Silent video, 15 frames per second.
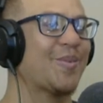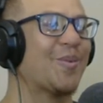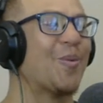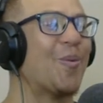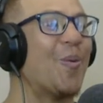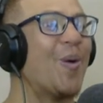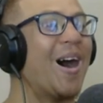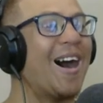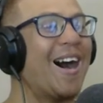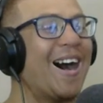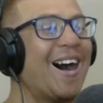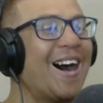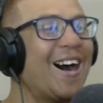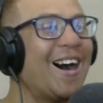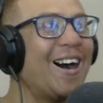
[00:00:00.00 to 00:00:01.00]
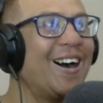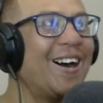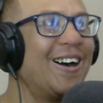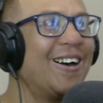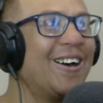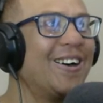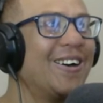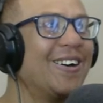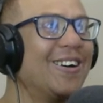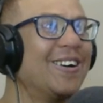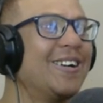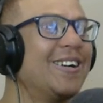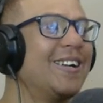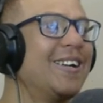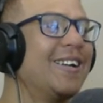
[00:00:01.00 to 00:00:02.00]
Wow.
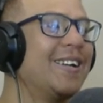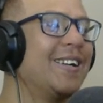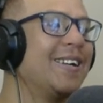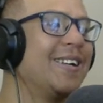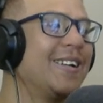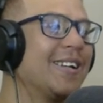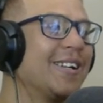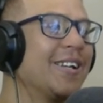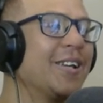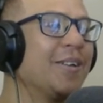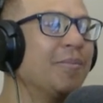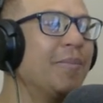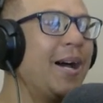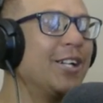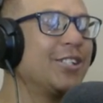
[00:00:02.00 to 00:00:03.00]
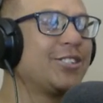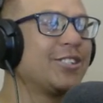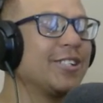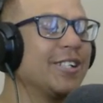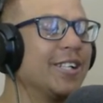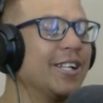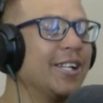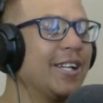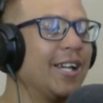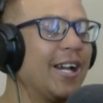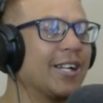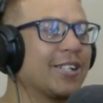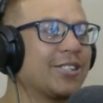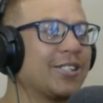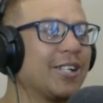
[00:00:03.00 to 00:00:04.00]
Imagine he
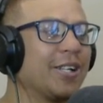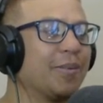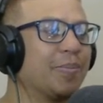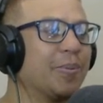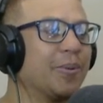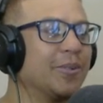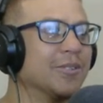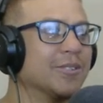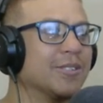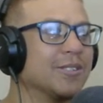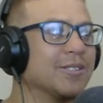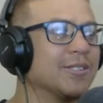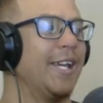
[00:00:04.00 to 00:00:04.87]
actually pulls it.